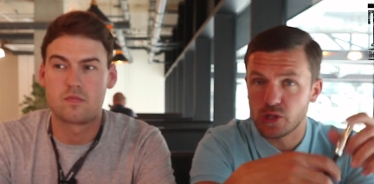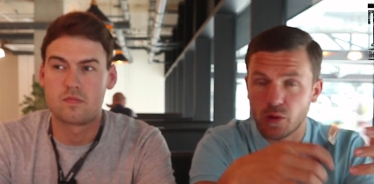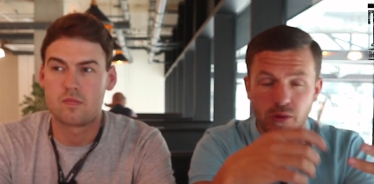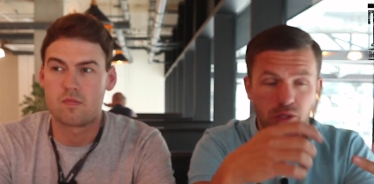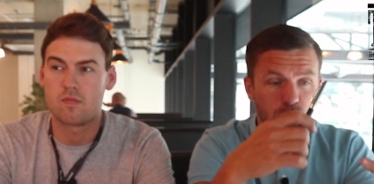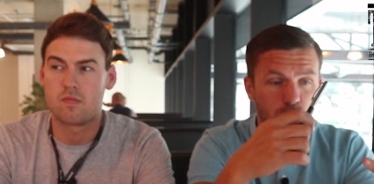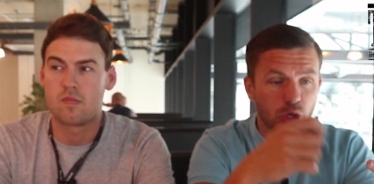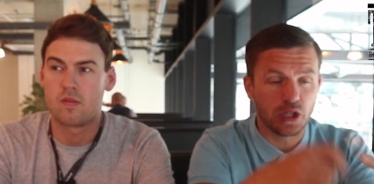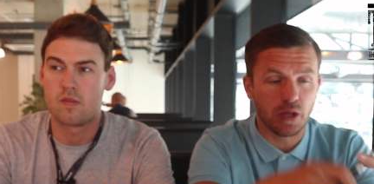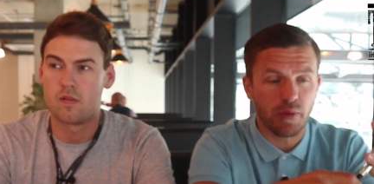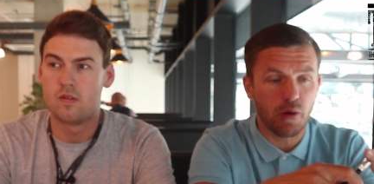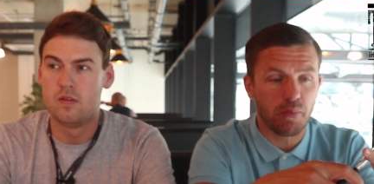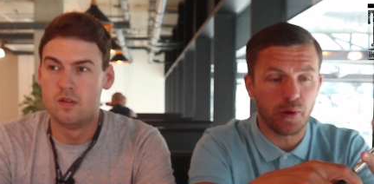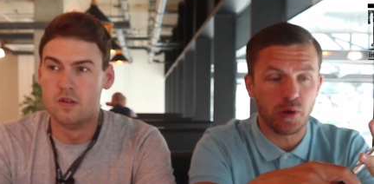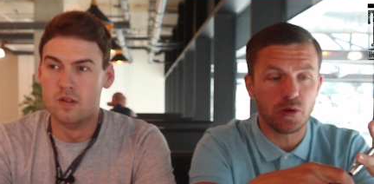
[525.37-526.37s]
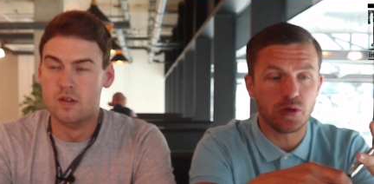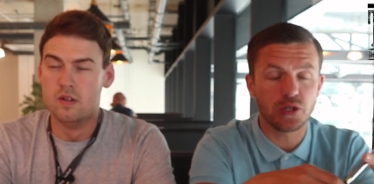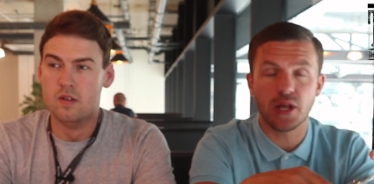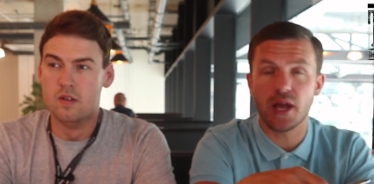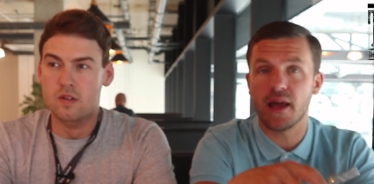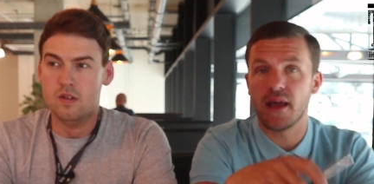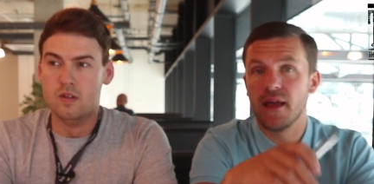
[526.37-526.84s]
Speaker 1: So we talked about
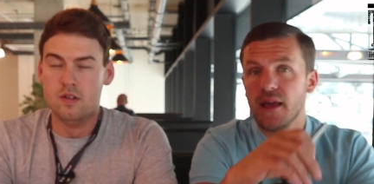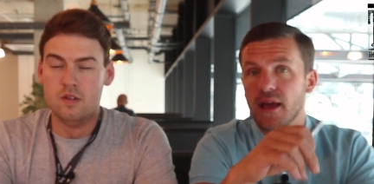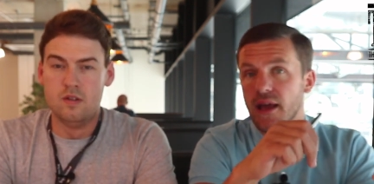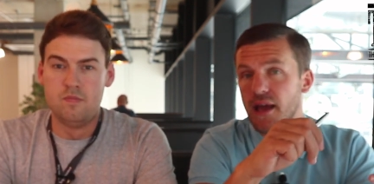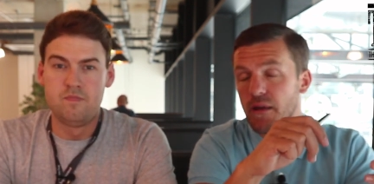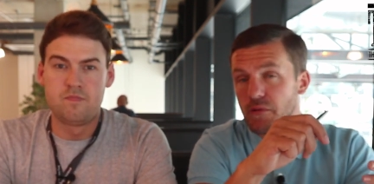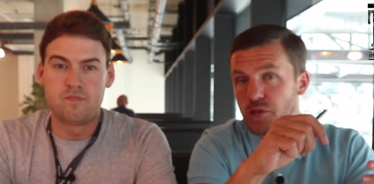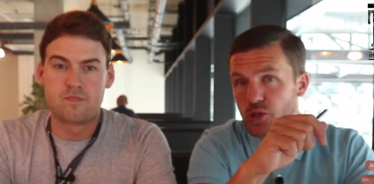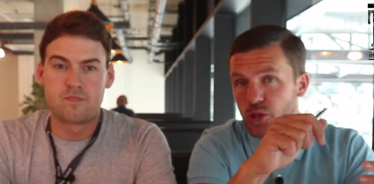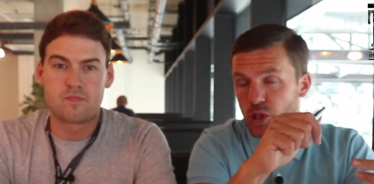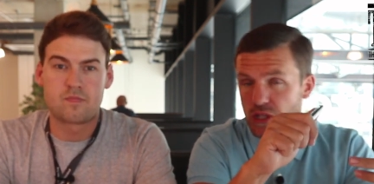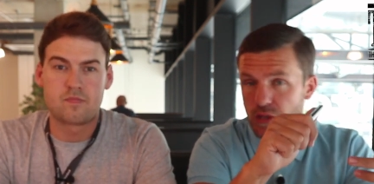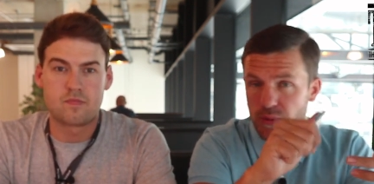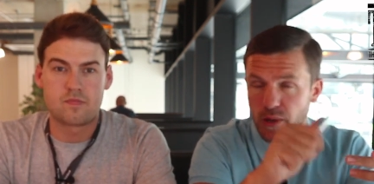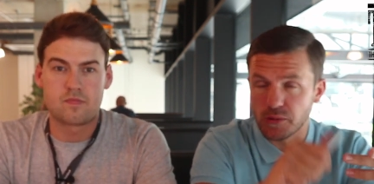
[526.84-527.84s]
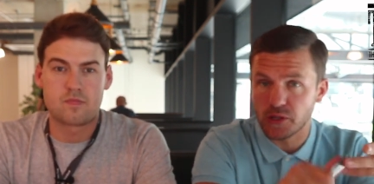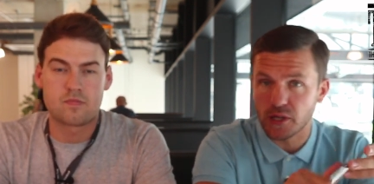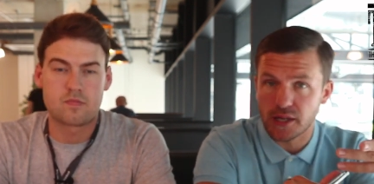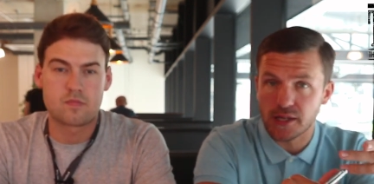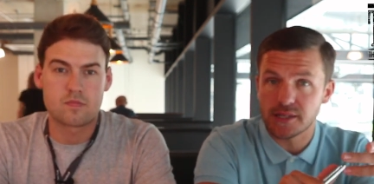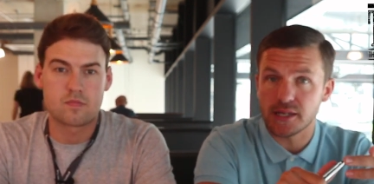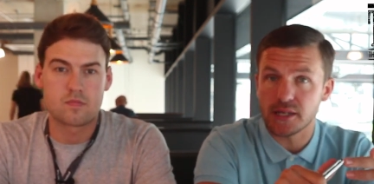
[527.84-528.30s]
Brewster, we talked about
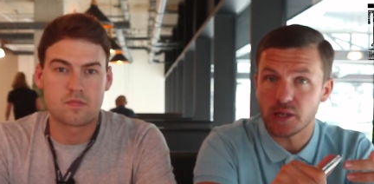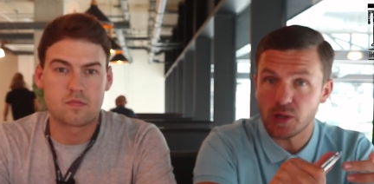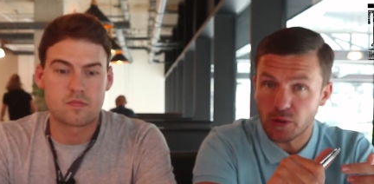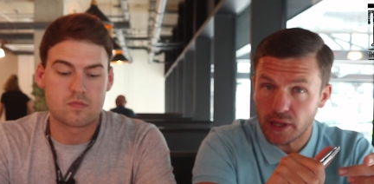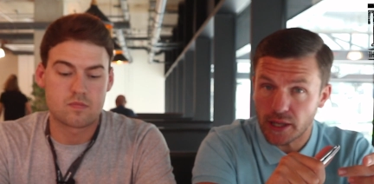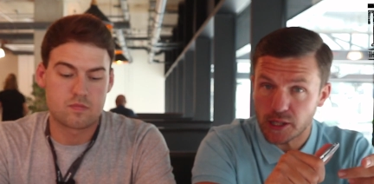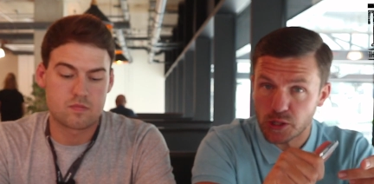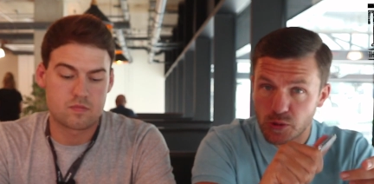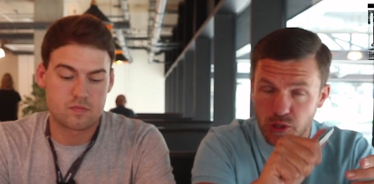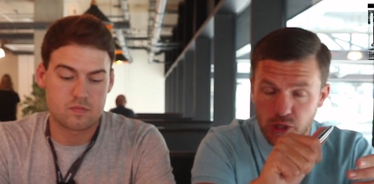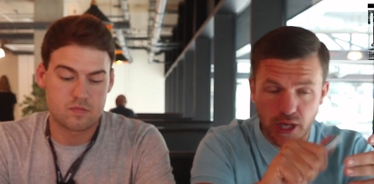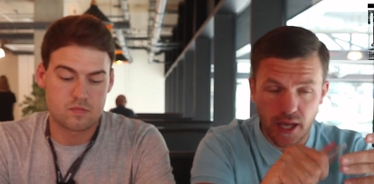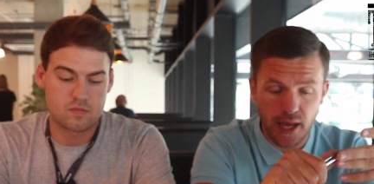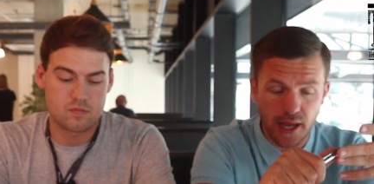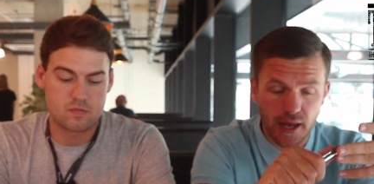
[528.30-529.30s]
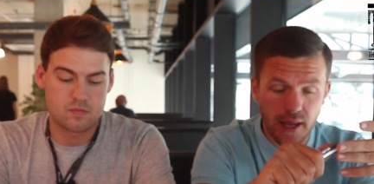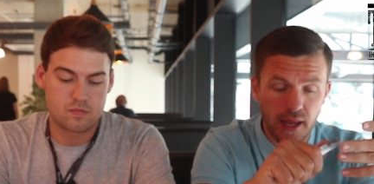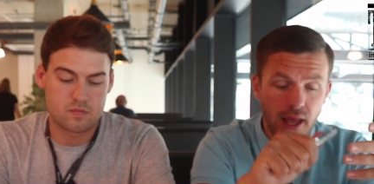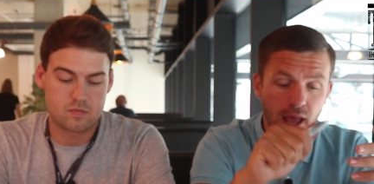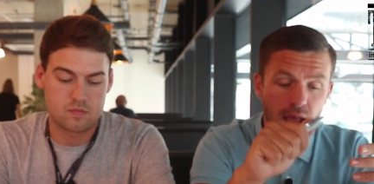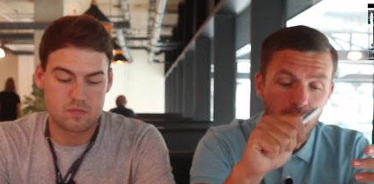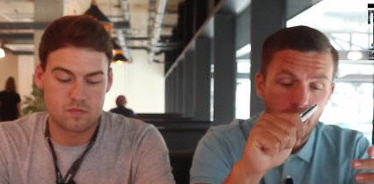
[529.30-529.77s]
the continued links with Shaqiri,